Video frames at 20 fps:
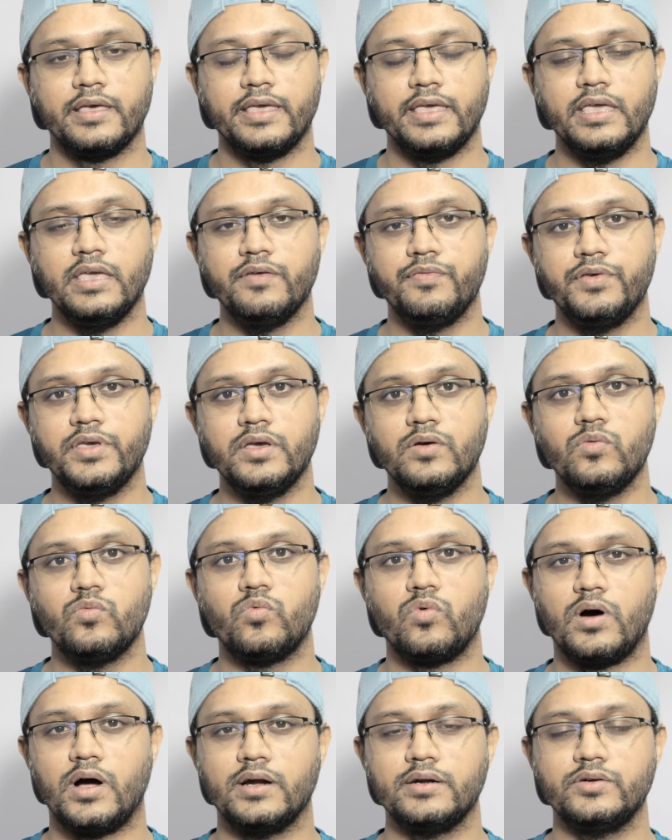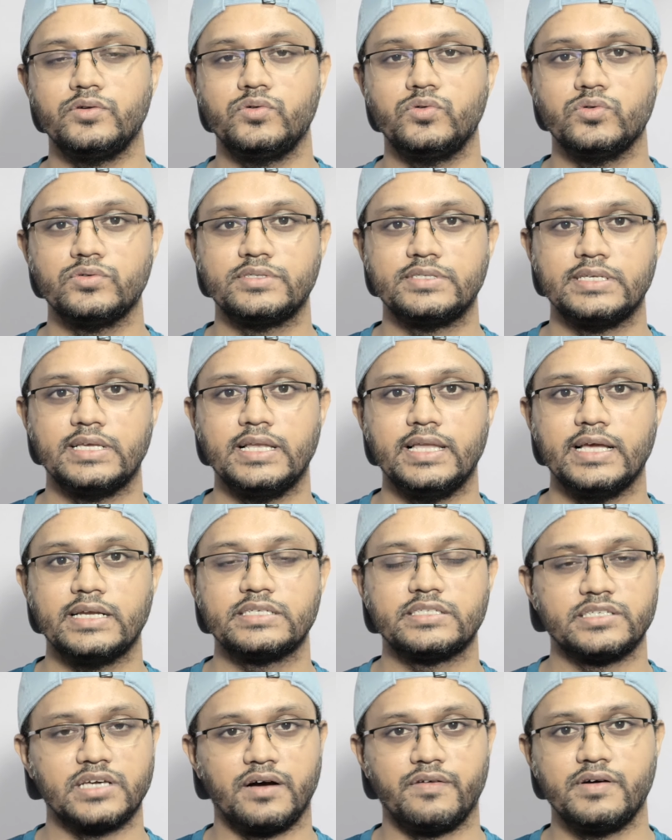If you want to
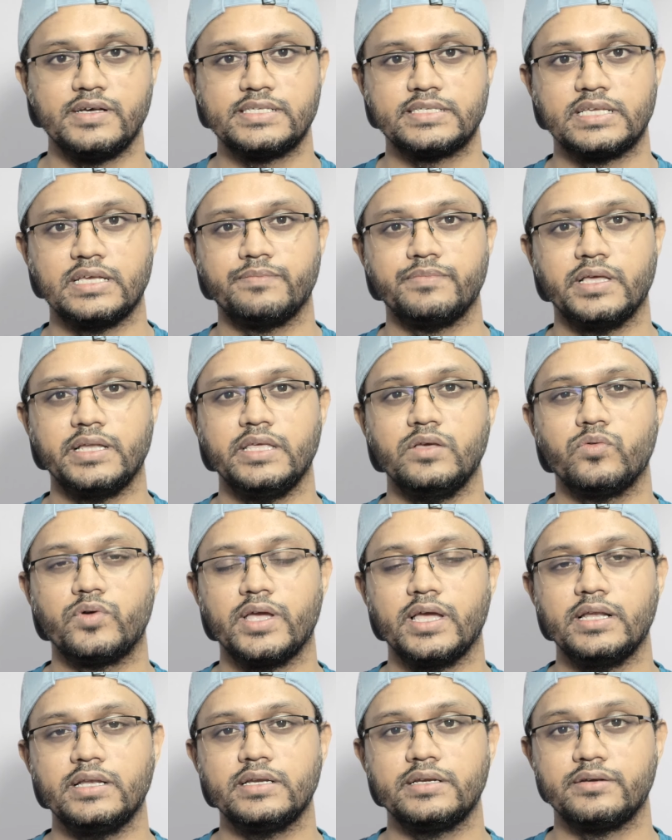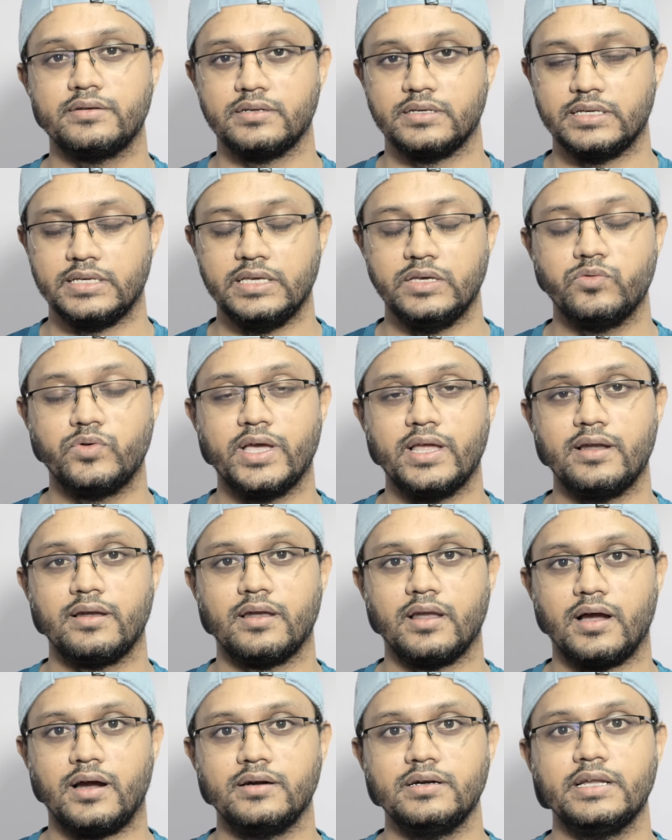select JavaScript, then you
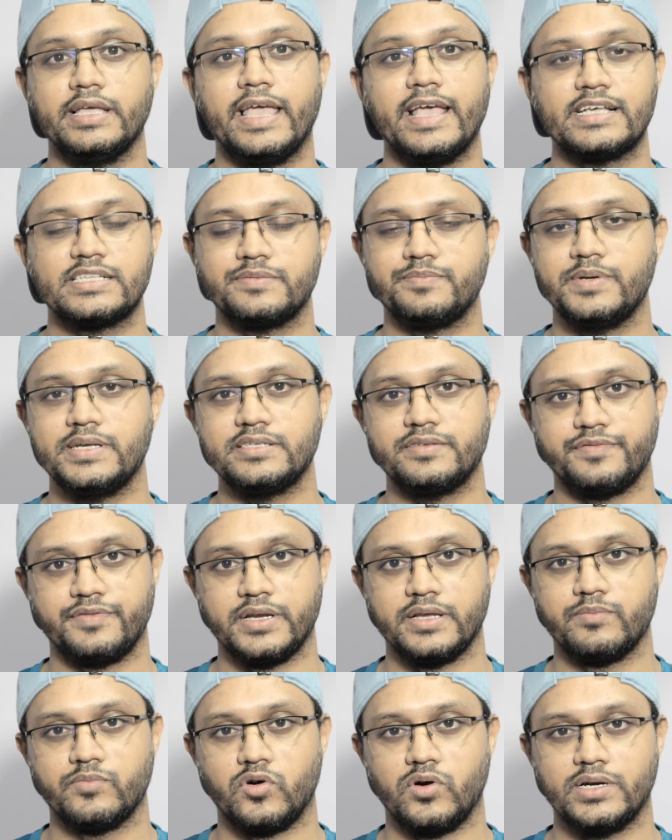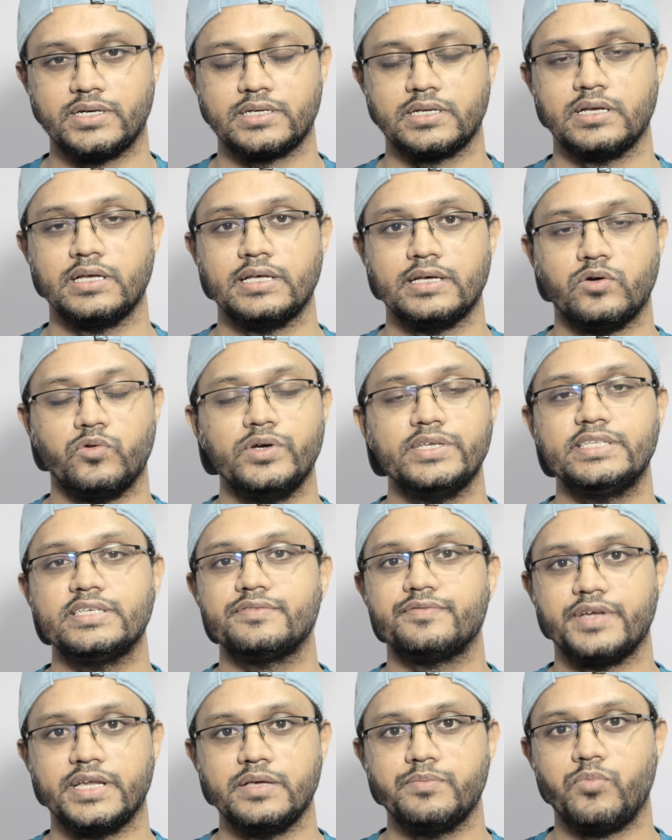can learn Express framework, which
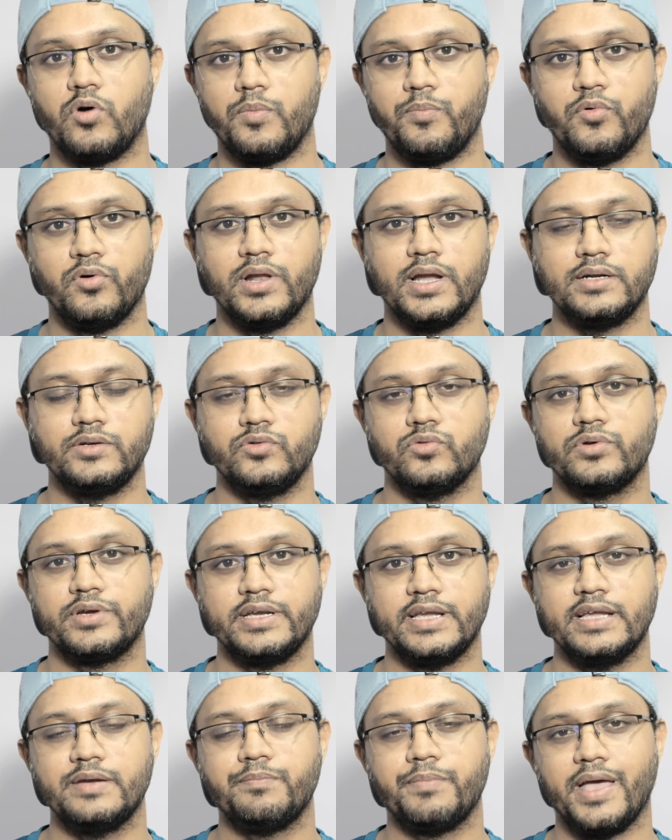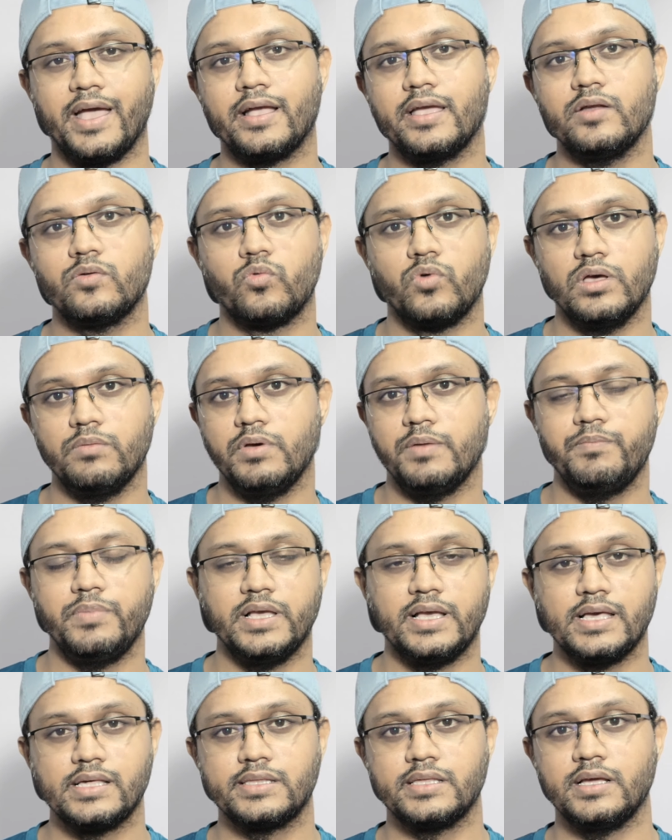is very popular to create backend web
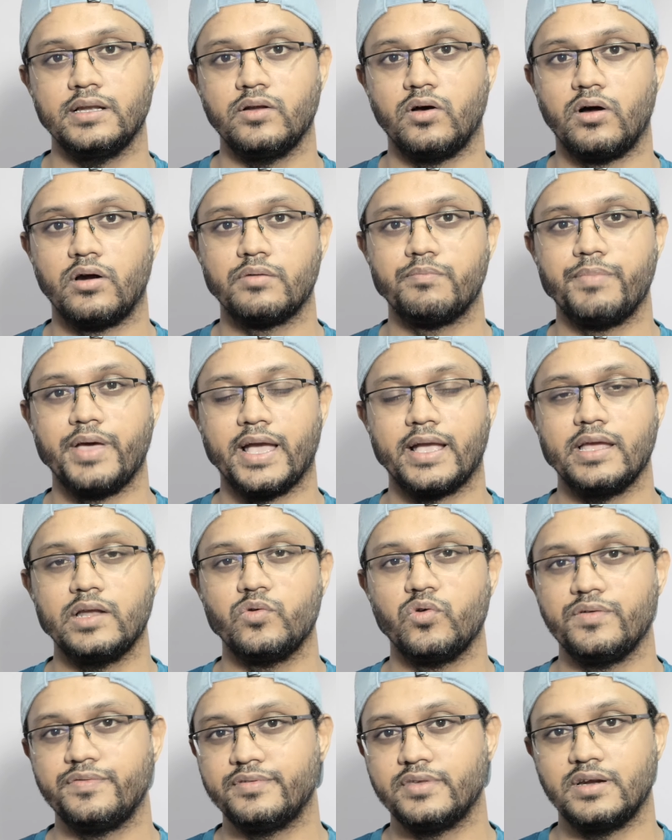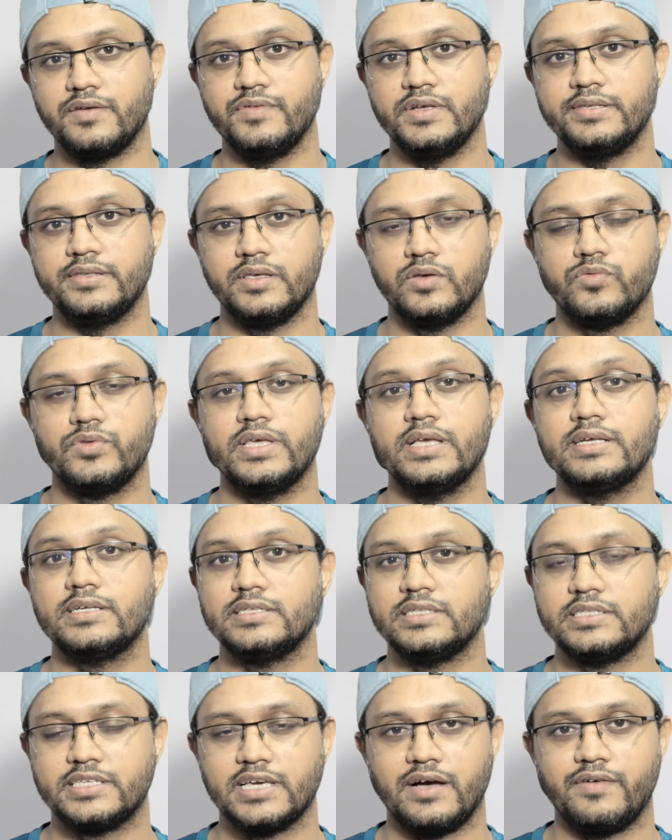application or backend web service
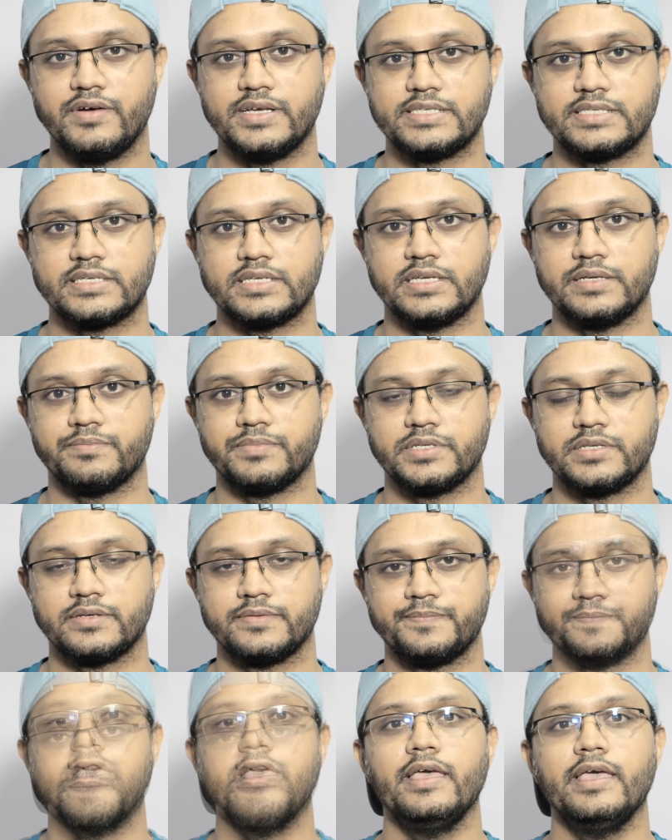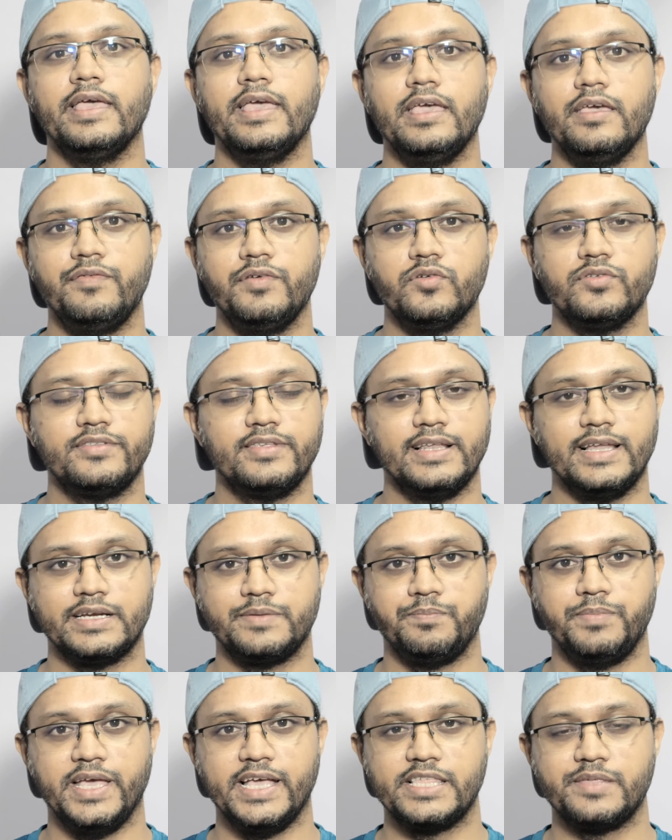using JavaScript. If you
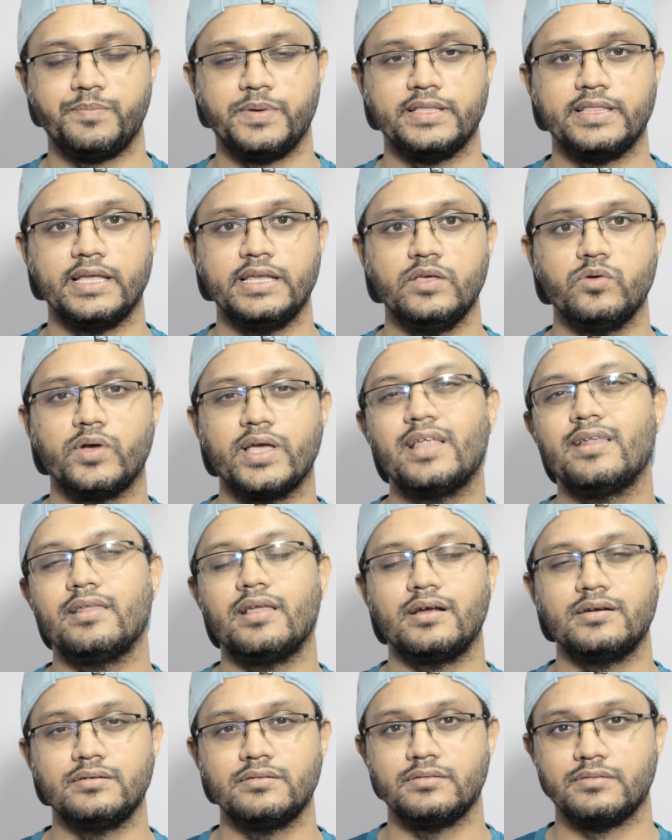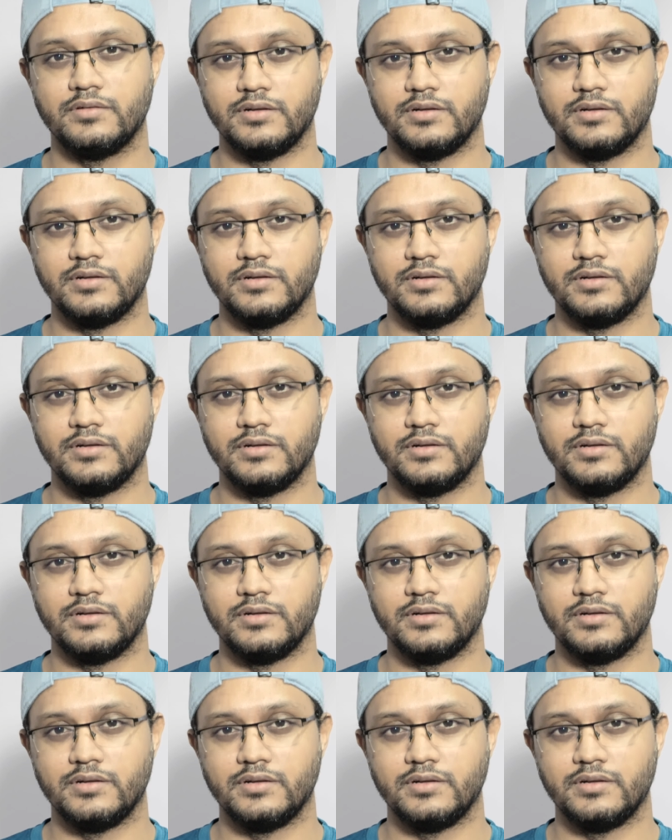select PHP, then you can learn